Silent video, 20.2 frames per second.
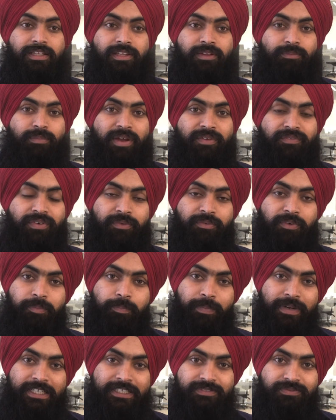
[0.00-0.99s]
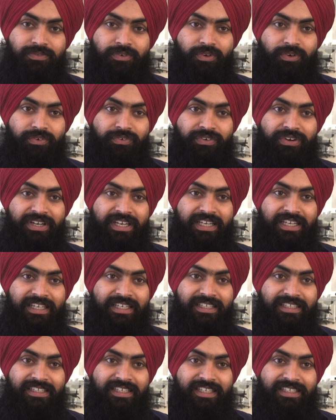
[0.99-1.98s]
My favorite place for reading
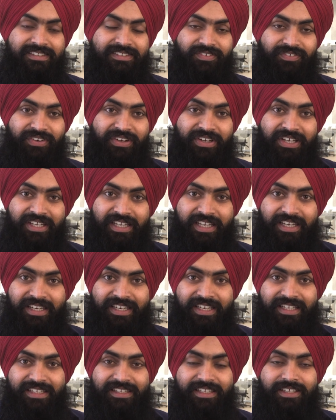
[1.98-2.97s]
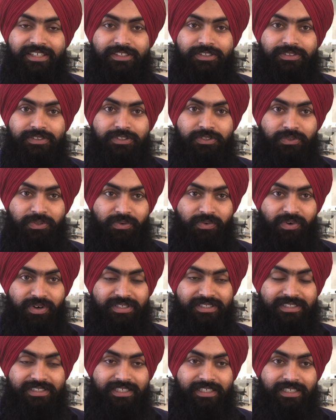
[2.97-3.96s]
in is the reading area in the
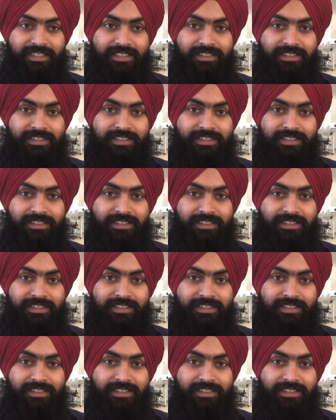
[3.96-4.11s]
university,